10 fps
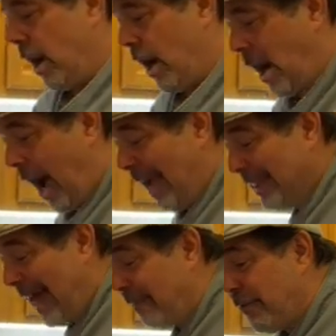
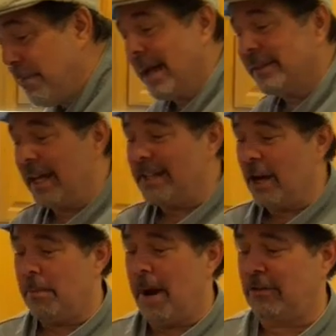I laugh about that. I
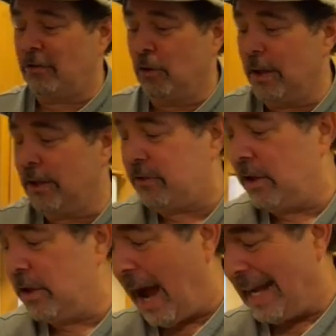tell my
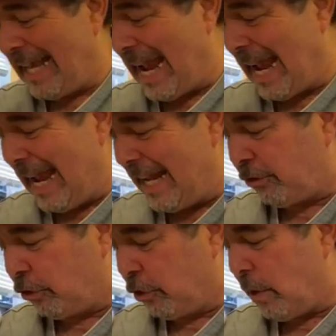students, I can't
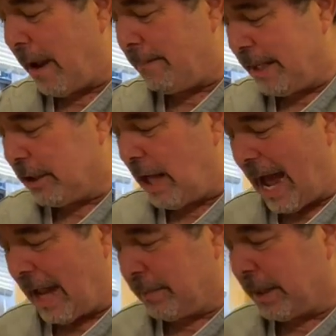hit you and be
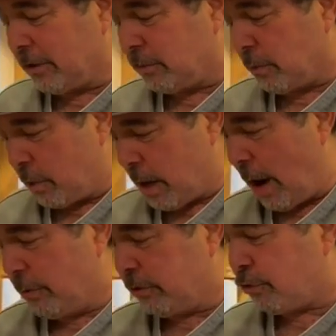glad, because when
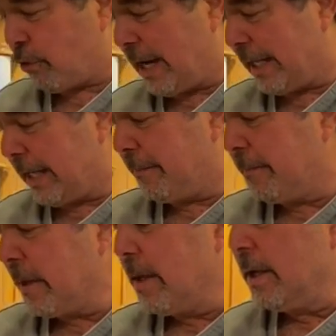I was
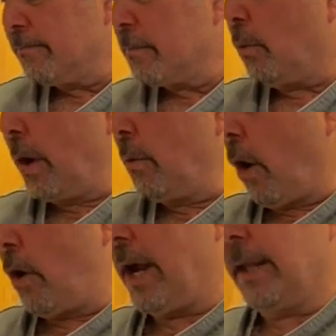training, we
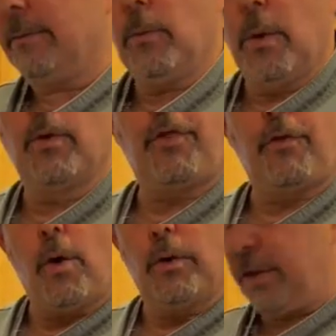were hit.
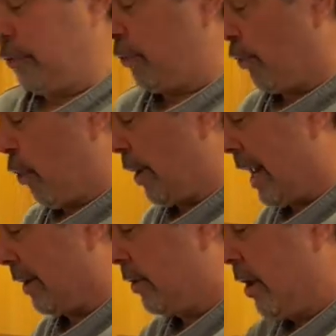Things were
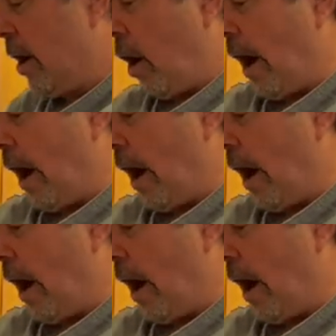thrown at us.